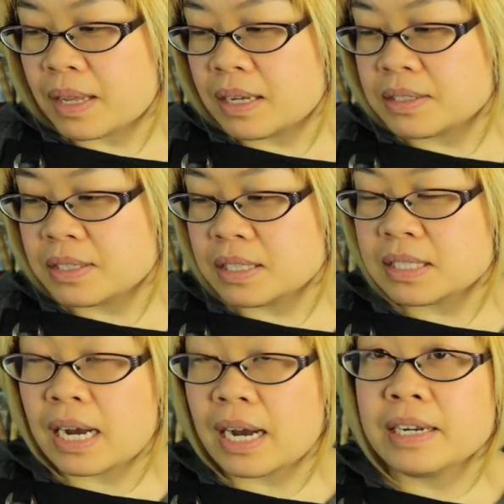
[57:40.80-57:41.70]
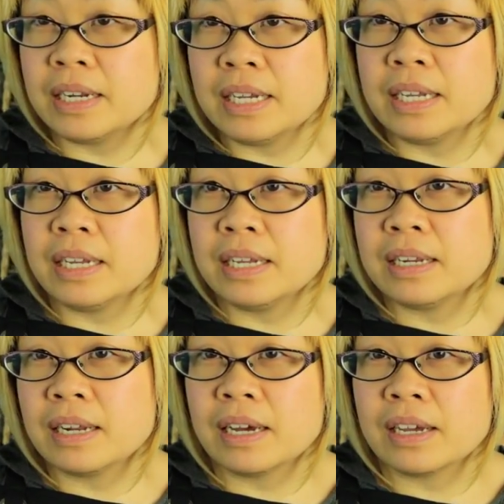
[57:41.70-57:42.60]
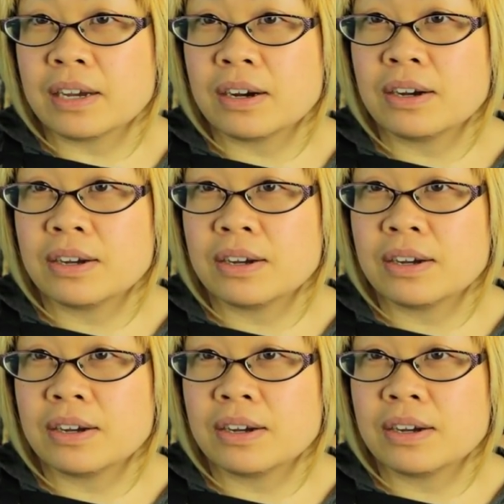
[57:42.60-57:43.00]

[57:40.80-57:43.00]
since I need like